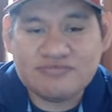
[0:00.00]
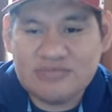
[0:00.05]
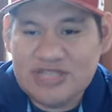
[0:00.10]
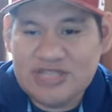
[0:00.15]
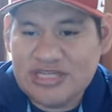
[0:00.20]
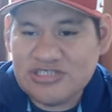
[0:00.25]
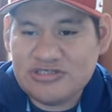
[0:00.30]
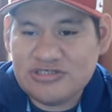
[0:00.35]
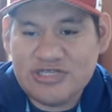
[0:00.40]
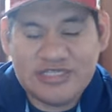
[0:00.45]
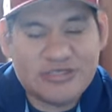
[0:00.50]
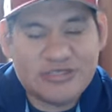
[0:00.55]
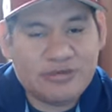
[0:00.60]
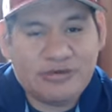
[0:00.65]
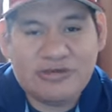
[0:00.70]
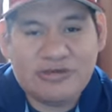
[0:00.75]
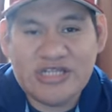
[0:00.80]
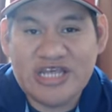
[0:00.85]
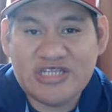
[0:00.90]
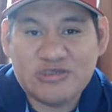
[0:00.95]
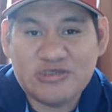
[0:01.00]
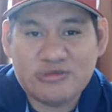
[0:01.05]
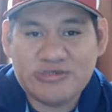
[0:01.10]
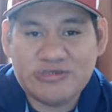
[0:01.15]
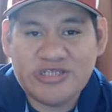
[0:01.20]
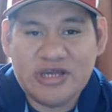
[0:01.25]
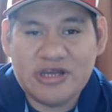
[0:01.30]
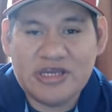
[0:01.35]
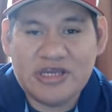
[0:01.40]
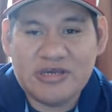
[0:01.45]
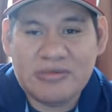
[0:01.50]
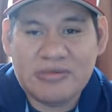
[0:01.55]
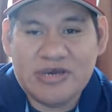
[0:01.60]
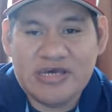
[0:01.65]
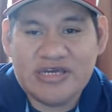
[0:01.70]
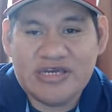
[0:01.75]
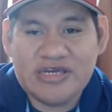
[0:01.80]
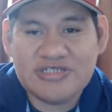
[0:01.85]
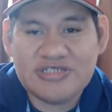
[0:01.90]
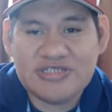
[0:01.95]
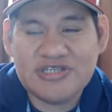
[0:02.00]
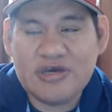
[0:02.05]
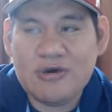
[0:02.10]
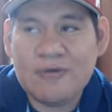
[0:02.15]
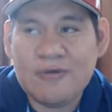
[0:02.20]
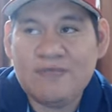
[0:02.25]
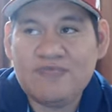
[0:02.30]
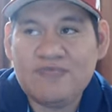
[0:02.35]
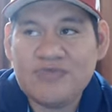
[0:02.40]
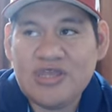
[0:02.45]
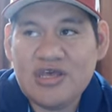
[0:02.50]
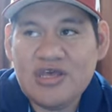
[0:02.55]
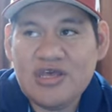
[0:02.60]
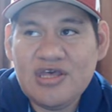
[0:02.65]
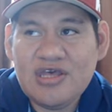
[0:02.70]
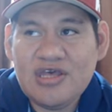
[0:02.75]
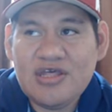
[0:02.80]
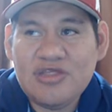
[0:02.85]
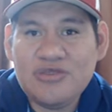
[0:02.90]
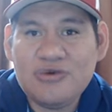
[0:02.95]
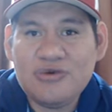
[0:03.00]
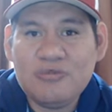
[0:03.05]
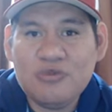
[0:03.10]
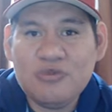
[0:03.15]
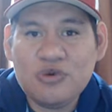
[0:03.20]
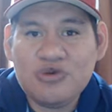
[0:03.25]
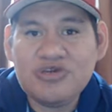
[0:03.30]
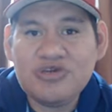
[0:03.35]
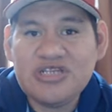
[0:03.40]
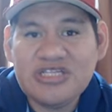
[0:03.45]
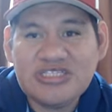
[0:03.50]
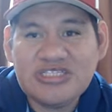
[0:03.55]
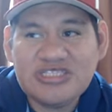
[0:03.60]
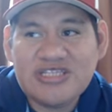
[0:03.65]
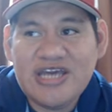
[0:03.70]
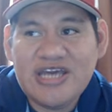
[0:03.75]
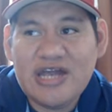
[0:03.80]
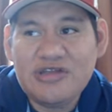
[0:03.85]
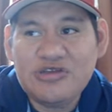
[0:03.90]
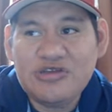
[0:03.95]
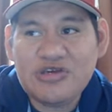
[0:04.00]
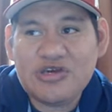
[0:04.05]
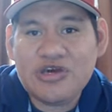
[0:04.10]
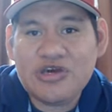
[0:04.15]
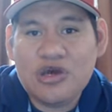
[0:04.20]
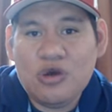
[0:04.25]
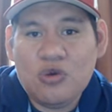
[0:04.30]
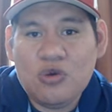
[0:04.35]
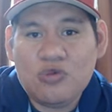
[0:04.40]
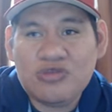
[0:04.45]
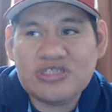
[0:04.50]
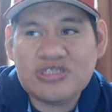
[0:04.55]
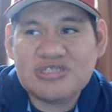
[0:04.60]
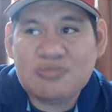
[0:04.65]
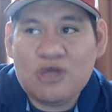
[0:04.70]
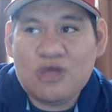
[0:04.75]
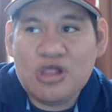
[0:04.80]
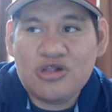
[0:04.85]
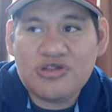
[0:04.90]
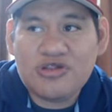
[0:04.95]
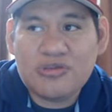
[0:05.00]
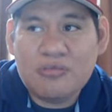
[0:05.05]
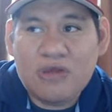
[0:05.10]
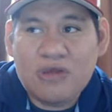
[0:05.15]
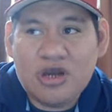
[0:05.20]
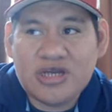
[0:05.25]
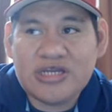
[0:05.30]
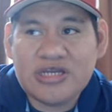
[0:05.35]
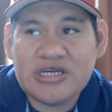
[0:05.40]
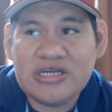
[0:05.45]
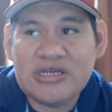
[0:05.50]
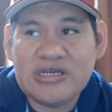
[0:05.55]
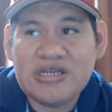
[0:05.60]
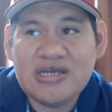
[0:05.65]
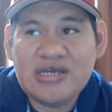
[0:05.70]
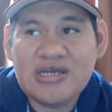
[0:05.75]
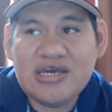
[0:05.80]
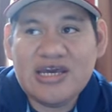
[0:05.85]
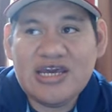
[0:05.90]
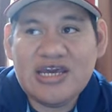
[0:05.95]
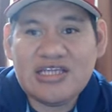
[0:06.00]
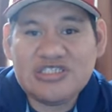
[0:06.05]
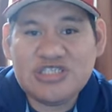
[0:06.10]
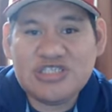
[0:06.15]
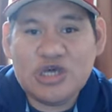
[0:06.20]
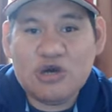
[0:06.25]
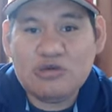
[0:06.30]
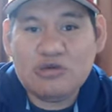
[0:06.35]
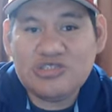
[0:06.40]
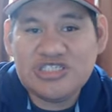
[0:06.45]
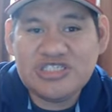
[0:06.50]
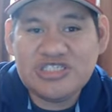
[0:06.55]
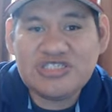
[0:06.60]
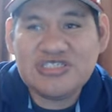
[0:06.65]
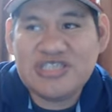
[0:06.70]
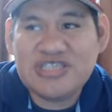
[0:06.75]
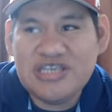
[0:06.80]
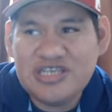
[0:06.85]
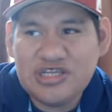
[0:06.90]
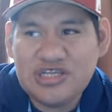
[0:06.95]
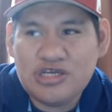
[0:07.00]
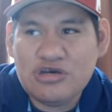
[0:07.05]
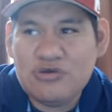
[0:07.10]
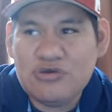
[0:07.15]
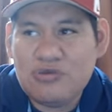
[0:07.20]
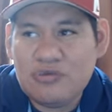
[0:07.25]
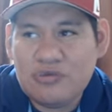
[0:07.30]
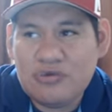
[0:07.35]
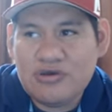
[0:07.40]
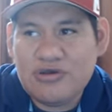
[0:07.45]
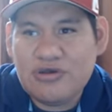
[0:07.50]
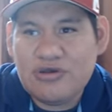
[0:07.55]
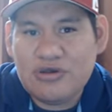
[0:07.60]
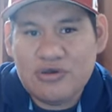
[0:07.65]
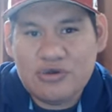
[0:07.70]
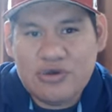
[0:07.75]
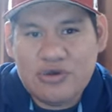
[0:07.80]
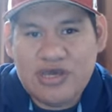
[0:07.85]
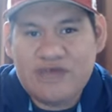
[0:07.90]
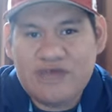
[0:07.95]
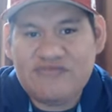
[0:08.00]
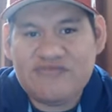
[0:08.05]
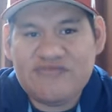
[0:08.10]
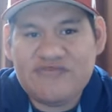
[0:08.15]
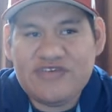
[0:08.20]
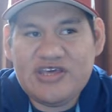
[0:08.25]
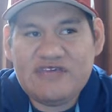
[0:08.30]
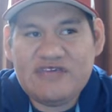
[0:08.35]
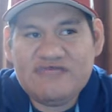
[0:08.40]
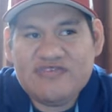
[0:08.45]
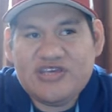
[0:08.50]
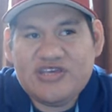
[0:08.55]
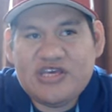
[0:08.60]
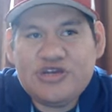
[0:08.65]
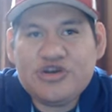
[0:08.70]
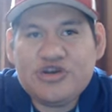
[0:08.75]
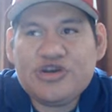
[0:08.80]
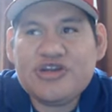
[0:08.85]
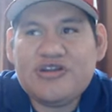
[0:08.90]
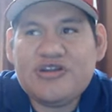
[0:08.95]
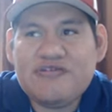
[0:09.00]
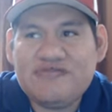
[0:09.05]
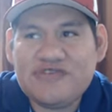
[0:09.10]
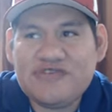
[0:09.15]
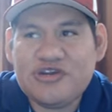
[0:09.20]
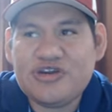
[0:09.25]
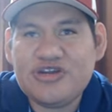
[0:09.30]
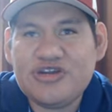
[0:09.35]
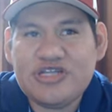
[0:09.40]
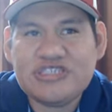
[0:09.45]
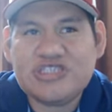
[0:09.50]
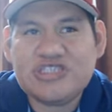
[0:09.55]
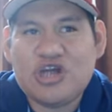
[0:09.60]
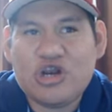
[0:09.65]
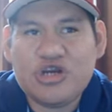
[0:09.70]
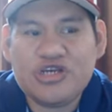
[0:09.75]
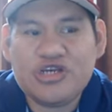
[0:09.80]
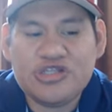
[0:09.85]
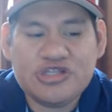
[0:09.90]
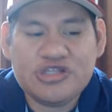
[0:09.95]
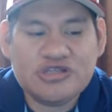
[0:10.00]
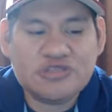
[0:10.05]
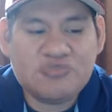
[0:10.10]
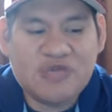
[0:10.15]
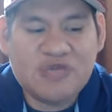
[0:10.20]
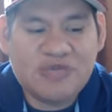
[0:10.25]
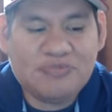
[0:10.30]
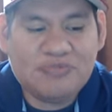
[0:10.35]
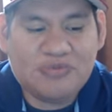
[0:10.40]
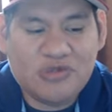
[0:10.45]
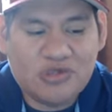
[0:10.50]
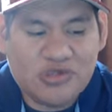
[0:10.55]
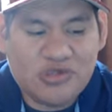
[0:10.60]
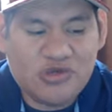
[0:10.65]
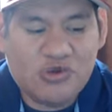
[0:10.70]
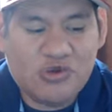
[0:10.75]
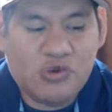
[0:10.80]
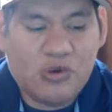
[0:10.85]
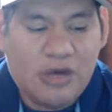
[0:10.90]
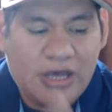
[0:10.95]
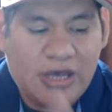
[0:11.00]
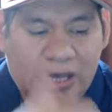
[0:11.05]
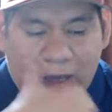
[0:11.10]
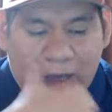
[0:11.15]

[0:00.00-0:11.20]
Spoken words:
that's what we're talking about here. So the more niche down you go, the smaller the market. And so just, if you're gonna target those people who